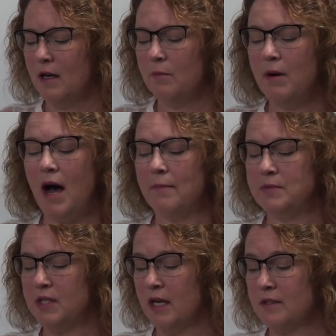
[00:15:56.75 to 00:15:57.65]
Pop
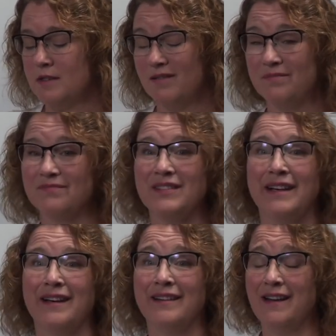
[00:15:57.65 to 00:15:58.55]
says,
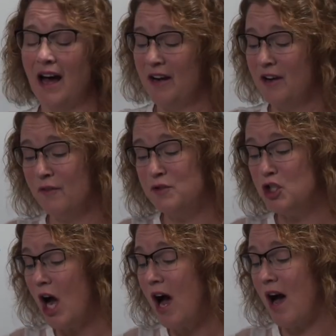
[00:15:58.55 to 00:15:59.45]
Not enough
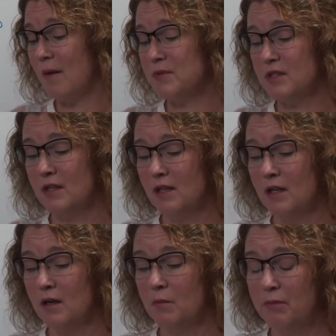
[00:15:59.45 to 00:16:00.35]
jobs,
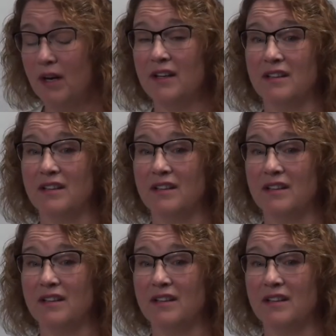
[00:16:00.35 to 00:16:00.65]
but